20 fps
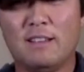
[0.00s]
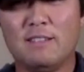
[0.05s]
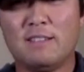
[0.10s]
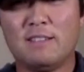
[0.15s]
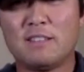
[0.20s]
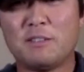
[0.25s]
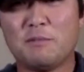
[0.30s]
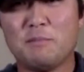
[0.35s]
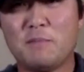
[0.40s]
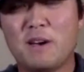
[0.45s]

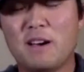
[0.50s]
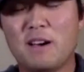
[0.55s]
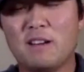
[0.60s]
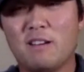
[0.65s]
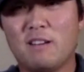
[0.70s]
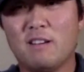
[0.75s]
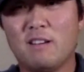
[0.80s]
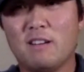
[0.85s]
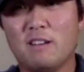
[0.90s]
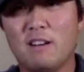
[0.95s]
doesn't
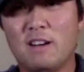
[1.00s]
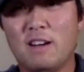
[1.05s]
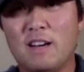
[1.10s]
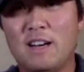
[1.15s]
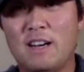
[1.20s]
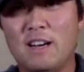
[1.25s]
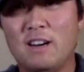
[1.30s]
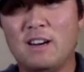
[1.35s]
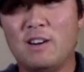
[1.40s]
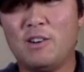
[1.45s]
matter
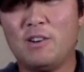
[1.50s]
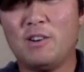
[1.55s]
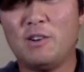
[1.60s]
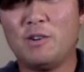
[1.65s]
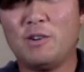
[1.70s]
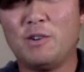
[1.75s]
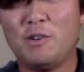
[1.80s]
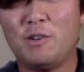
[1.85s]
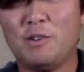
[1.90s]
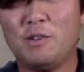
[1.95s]

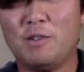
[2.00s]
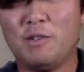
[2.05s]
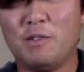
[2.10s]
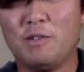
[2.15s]
how